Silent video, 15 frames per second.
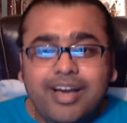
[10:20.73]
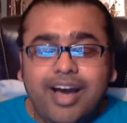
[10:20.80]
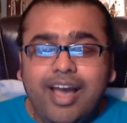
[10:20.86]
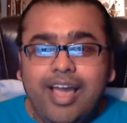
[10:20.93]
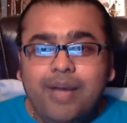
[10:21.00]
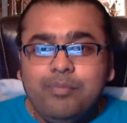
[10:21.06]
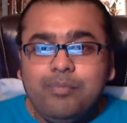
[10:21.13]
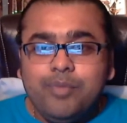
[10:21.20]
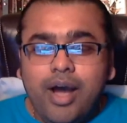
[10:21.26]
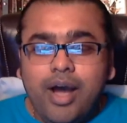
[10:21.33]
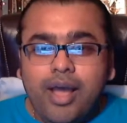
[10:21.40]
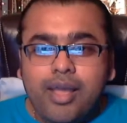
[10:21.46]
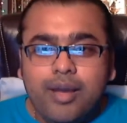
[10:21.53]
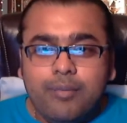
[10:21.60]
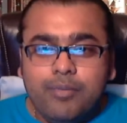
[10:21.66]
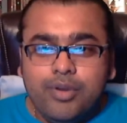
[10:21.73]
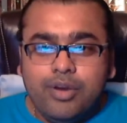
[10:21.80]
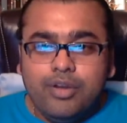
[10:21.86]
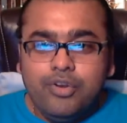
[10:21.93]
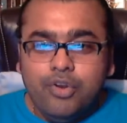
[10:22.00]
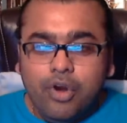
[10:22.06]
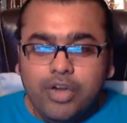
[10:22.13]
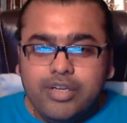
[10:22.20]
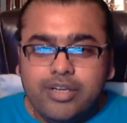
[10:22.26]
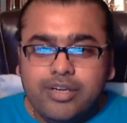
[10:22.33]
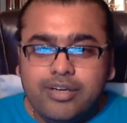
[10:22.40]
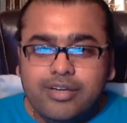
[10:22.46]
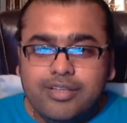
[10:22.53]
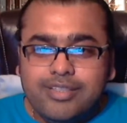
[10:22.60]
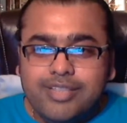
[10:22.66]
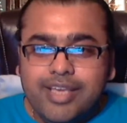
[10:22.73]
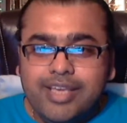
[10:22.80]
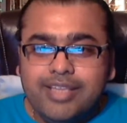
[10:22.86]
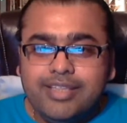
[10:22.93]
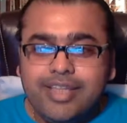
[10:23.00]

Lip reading: I am not saying